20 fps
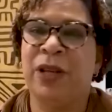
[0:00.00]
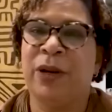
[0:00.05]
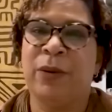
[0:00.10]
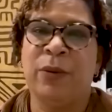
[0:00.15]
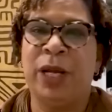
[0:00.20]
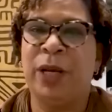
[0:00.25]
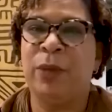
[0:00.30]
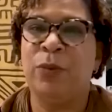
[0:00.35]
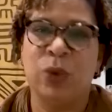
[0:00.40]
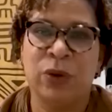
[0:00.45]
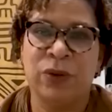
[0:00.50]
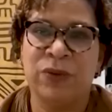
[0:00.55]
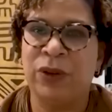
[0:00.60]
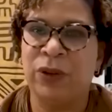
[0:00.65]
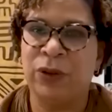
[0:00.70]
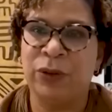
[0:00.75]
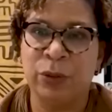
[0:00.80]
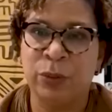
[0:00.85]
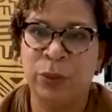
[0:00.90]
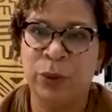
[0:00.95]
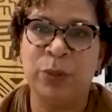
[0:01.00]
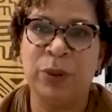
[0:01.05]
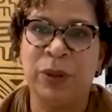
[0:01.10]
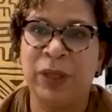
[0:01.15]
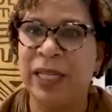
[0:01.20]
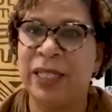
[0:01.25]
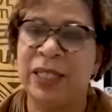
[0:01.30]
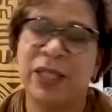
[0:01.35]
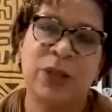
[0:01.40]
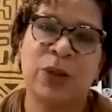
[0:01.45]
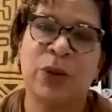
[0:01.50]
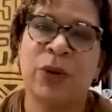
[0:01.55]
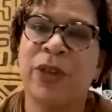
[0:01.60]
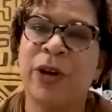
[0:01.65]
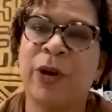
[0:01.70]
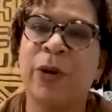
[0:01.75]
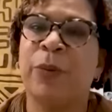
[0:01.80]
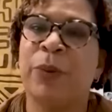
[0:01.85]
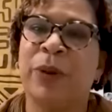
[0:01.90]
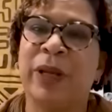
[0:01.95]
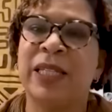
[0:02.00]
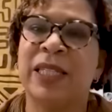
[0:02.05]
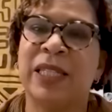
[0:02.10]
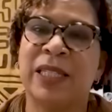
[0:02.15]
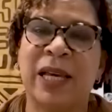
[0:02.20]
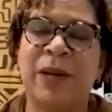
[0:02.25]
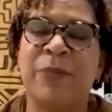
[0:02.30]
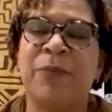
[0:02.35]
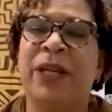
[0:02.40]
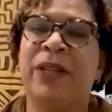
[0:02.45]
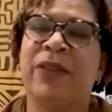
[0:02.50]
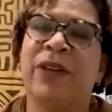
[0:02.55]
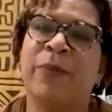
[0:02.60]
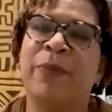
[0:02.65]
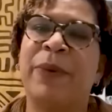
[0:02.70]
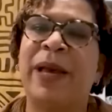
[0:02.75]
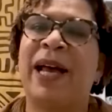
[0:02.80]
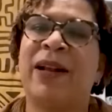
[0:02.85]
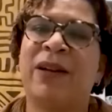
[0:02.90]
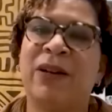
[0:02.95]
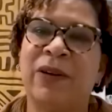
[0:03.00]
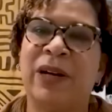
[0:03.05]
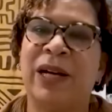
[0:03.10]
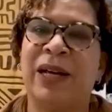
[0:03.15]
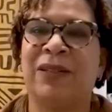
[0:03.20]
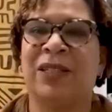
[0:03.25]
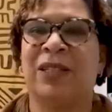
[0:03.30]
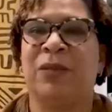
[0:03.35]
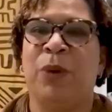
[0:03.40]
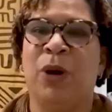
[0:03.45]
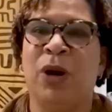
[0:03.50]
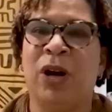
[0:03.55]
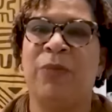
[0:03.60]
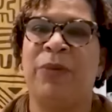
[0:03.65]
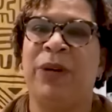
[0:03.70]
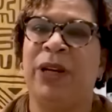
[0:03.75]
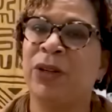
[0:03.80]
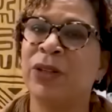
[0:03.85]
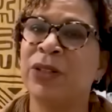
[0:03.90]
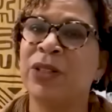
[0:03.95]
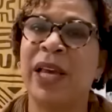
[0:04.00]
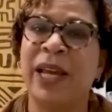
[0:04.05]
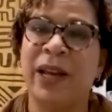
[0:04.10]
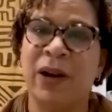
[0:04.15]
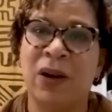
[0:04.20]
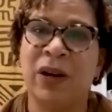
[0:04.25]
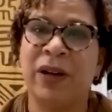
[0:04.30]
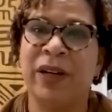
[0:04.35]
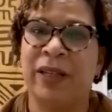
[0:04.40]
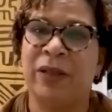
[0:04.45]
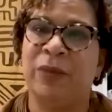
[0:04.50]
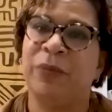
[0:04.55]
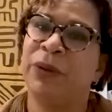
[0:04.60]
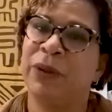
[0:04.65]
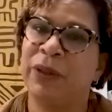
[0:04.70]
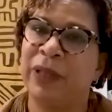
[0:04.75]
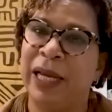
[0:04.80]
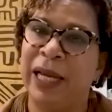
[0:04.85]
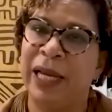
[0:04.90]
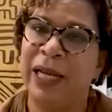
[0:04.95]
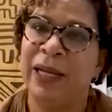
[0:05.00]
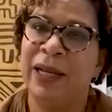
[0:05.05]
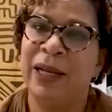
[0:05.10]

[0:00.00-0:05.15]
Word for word: They're in more vulnerable places, or they're in places that be, they're battlegrounds in part because they are in play.